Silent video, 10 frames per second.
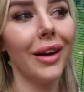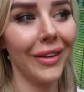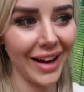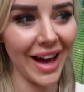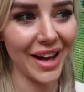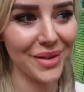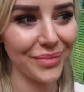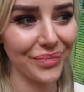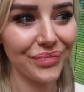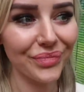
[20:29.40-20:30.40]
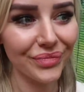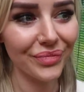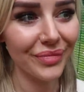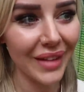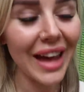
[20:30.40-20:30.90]
Okay,
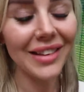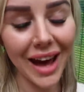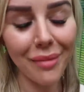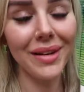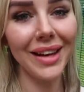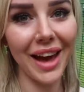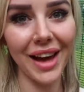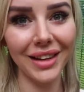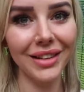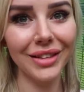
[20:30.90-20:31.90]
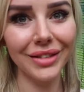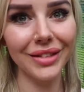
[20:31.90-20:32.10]
it's happened again.